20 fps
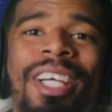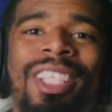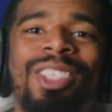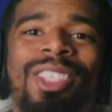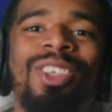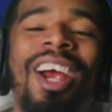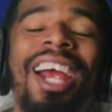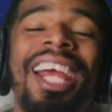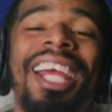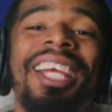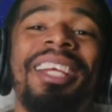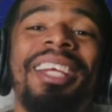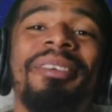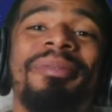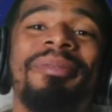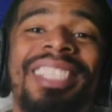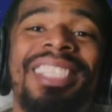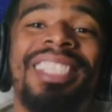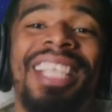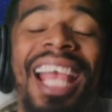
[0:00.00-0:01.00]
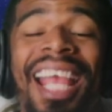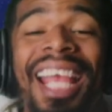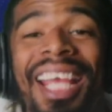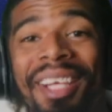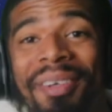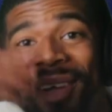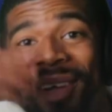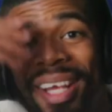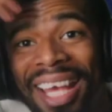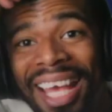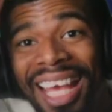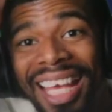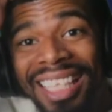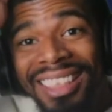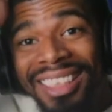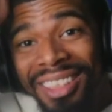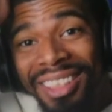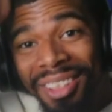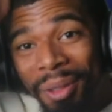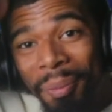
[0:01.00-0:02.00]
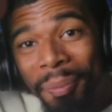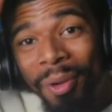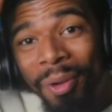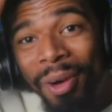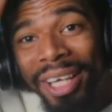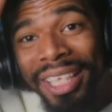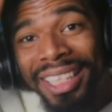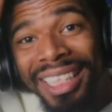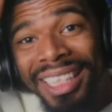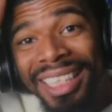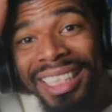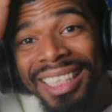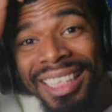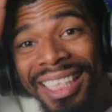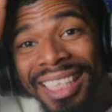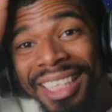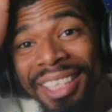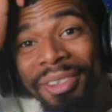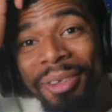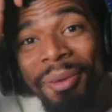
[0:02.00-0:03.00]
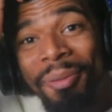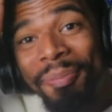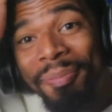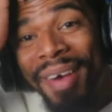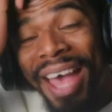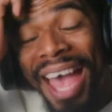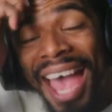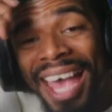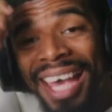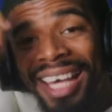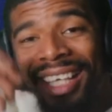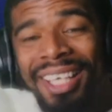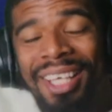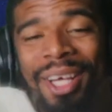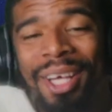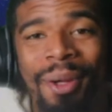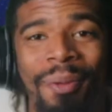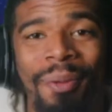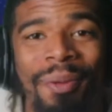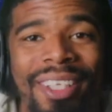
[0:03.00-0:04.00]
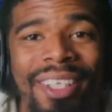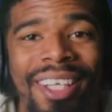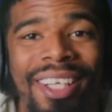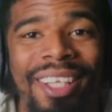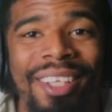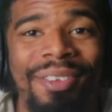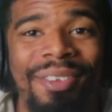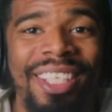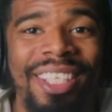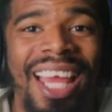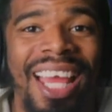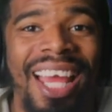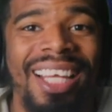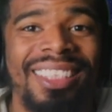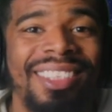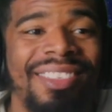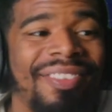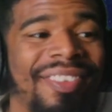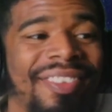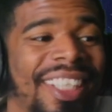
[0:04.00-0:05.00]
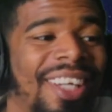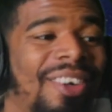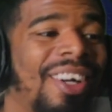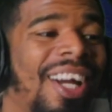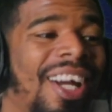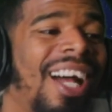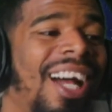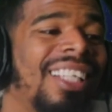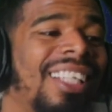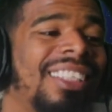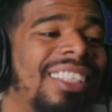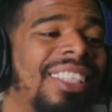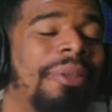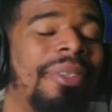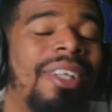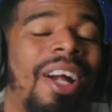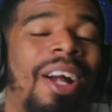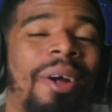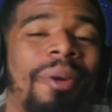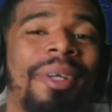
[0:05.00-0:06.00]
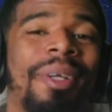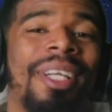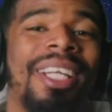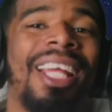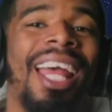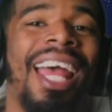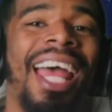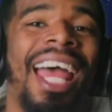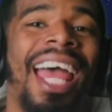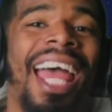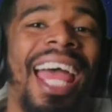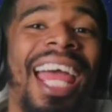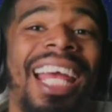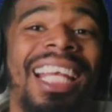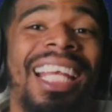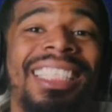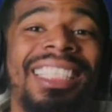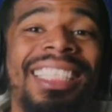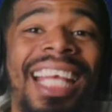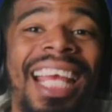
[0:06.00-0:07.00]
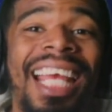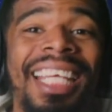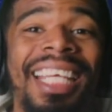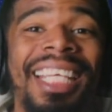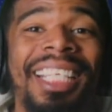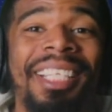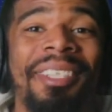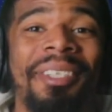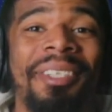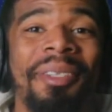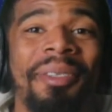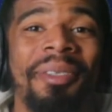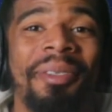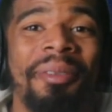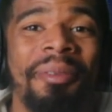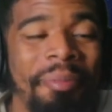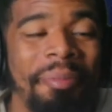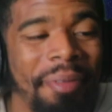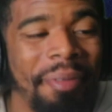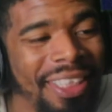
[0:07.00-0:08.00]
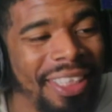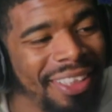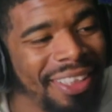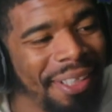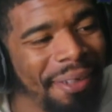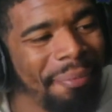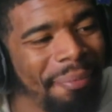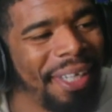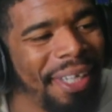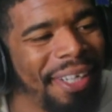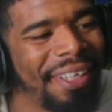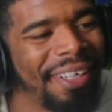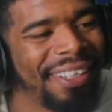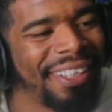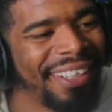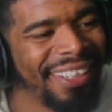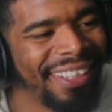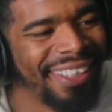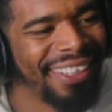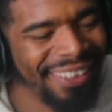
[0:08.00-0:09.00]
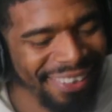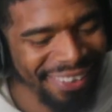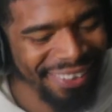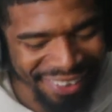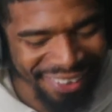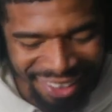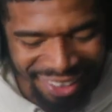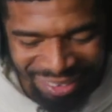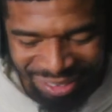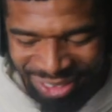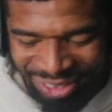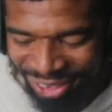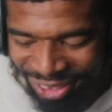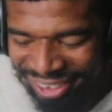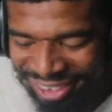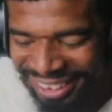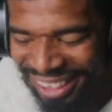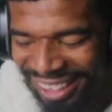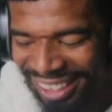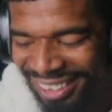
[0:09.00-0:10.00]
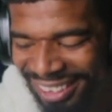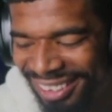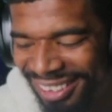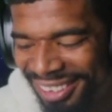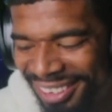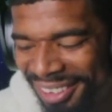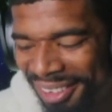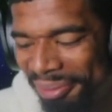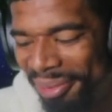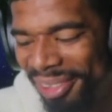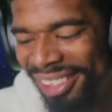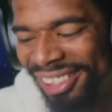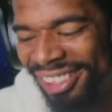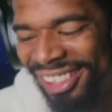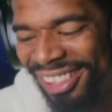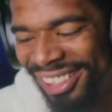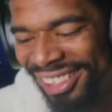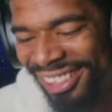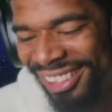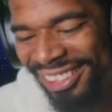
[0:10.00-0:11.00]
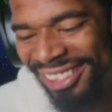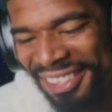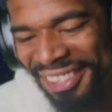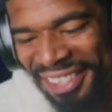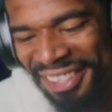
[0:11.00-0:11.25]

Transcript: Dream Team, it's your boy D Neal back with another reaction video, guys. Here we are with Eshay Meets an American. I'm so excited to jump into this.